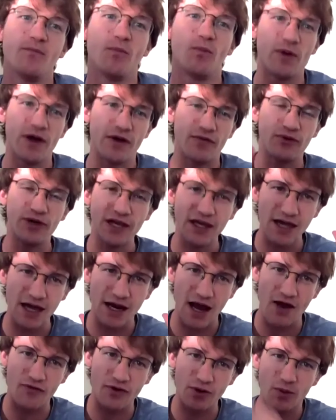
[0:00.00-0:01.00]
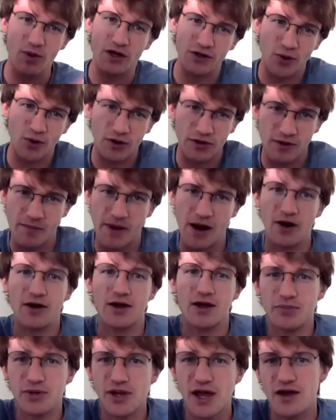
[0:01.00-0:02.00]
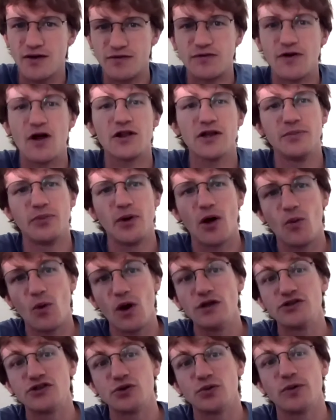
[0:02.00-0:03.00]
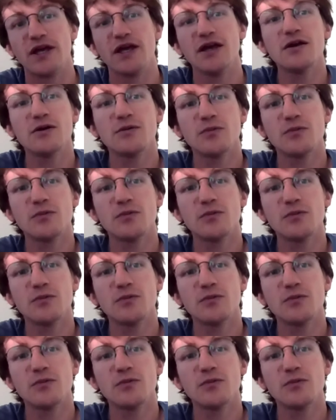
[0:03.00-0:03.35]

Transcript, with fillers: if we can get everyone in North America playing volleyball once a week,